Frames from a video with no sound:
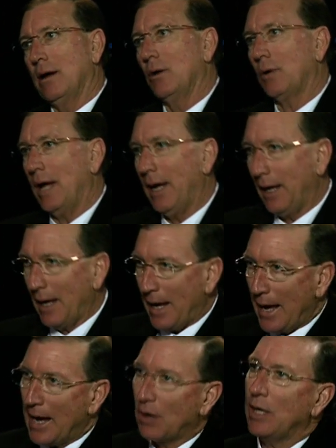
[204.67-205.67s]
okay,
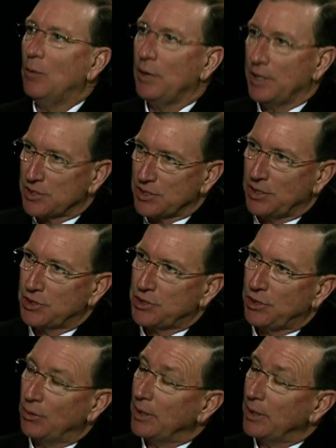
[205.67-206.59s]
how can we assist you?